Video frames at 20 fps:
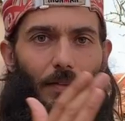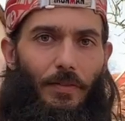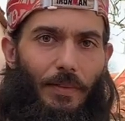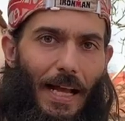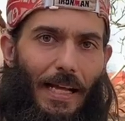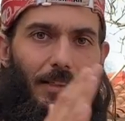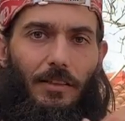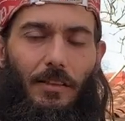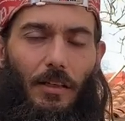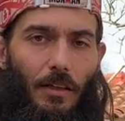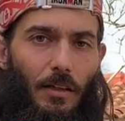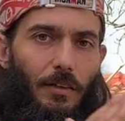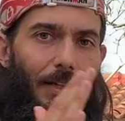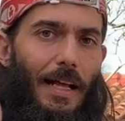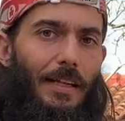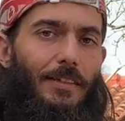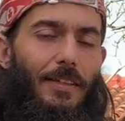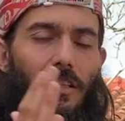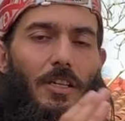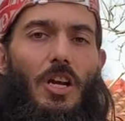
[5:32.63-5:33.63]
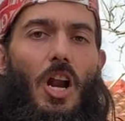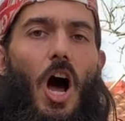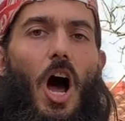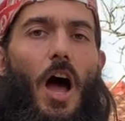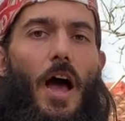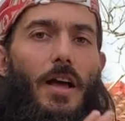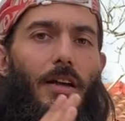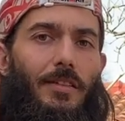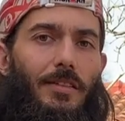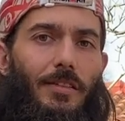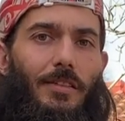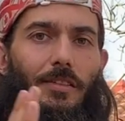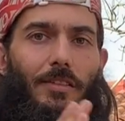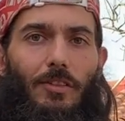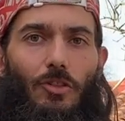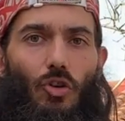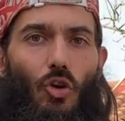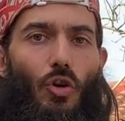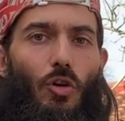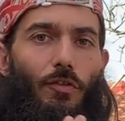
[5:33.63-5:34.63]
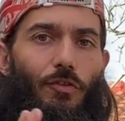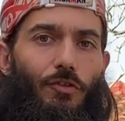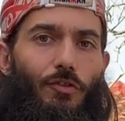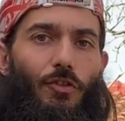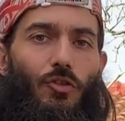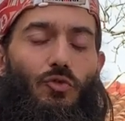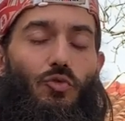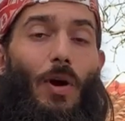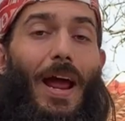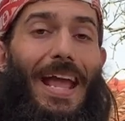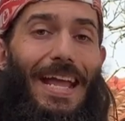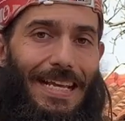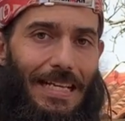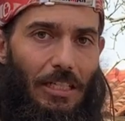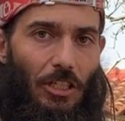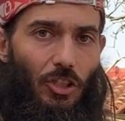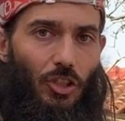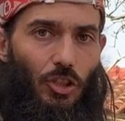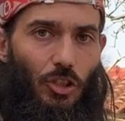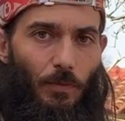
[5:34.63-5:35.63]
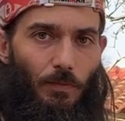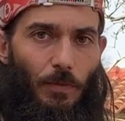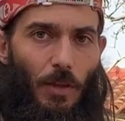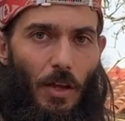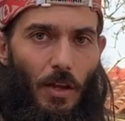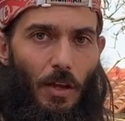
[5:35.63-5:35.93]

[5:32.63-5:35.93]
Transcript: that's a nice sort of range